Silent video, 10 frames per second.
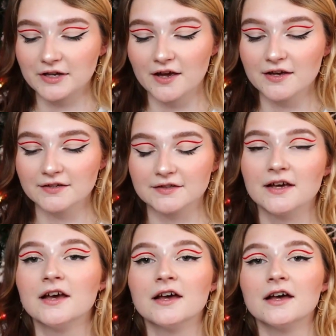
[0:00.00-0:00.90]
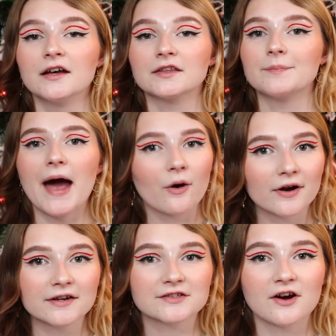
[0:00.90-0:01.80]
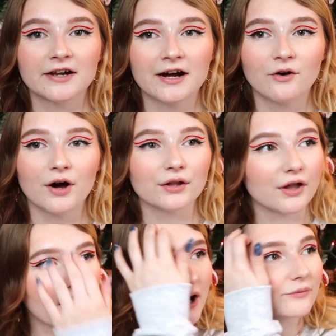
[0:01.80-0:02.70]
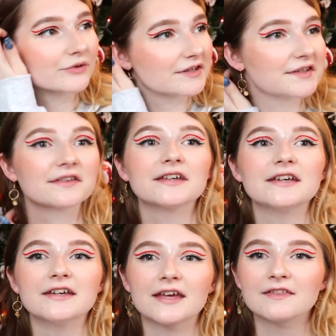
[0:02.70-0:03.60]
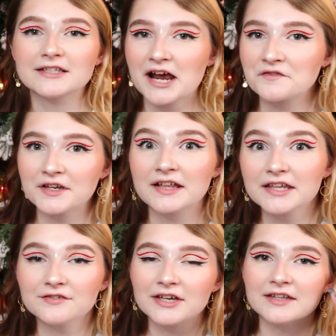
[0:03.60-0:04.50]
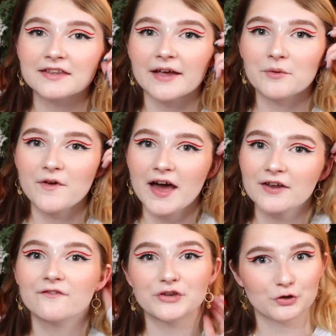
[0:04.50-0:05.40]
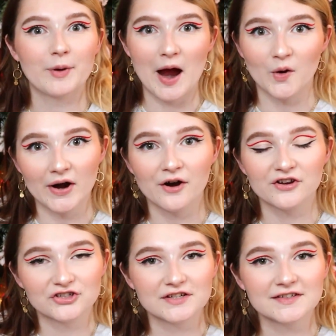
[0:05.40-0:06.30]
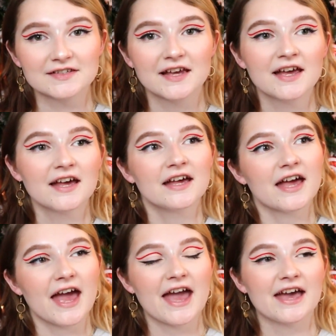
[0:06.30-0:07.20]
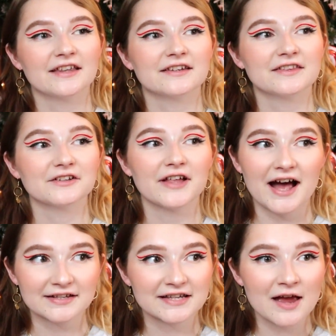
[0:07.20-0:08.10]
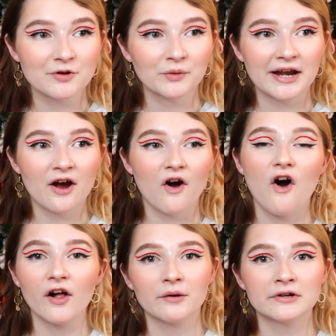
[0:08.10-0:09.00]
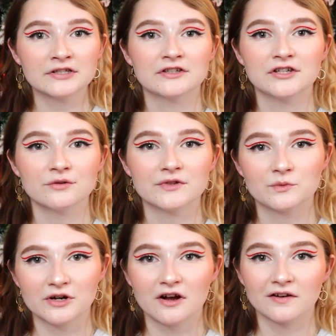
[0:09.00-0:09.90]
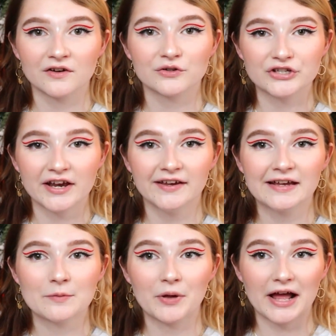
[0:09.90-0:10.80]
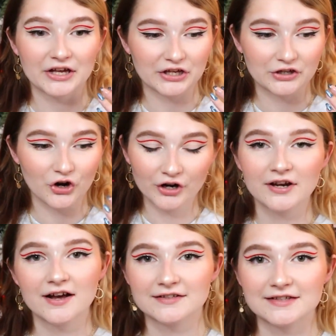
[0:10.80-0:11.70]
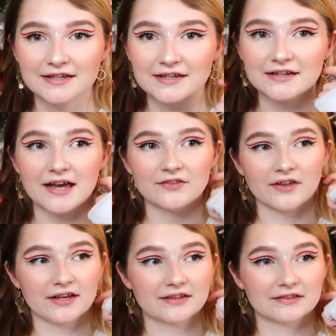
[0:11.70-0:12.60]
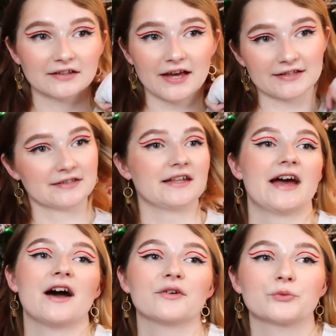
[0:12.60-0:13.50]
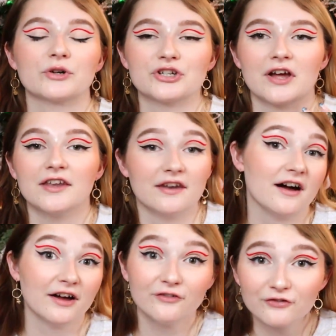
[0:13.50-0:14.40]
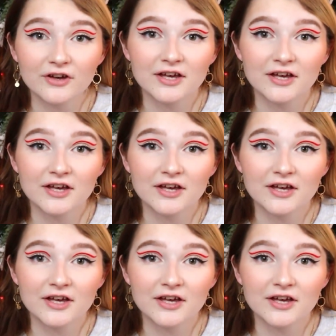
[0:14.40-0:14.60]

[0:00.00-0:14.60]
because the power has gone out a lot recently in the town that I live in. Like we've had a few power outages and the last time it went out, all I wanted to do was work on crocheting, but I could not see and like the lights in the house weren't enough